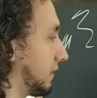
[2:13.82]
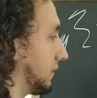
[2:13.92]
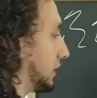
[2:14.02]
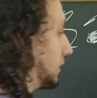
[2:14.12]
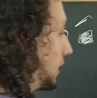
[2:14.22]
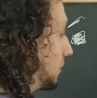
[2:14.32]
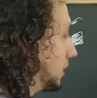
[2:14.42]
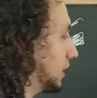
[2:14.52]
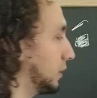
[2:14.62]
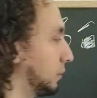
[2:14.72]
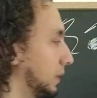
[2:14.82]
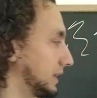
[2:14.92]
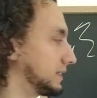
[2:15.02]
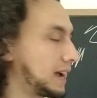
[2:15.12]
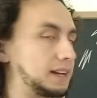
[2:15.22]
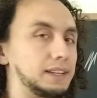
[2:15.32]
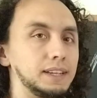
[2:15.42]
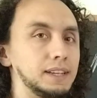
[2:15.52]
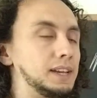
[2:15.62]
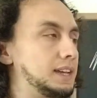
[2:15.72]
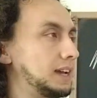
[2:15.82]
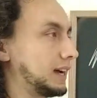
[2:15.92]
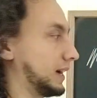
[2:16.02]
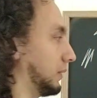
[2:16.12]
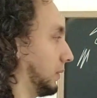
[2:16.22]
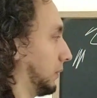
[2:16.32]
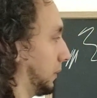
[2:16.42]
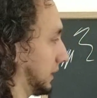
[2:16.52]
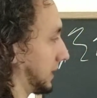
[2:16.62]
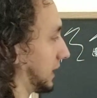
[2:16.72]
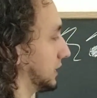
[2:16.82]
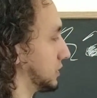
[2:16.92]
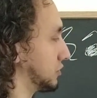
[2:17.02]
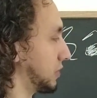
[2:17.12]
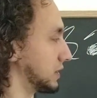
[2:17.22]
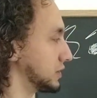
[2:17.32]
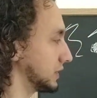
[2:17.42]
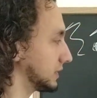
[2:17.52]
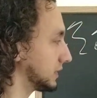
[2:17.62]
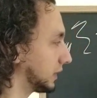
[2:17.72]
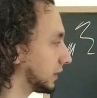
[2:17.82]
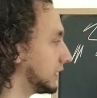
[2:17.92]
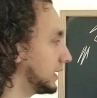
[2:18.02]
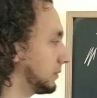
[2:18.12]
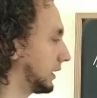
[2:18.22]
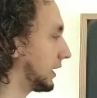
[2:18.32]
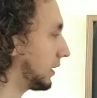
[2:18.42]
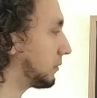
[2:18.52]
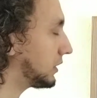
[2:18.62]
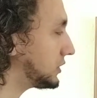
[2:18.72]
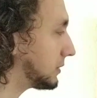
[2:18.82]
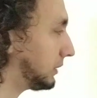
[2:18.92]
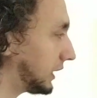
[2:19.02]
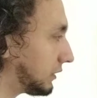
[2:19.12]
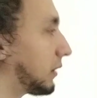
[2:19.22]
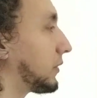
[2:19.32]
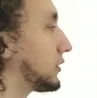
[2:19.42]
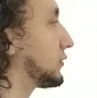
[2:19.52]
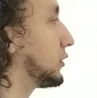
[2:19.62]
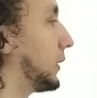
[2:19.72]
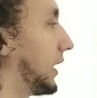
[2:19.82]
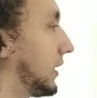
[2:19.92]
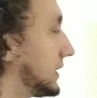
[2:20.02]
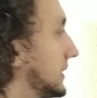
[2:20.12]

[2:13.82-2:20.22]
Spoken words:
to figure out what exactly your strategy is here. But I want you to play around with this for a while and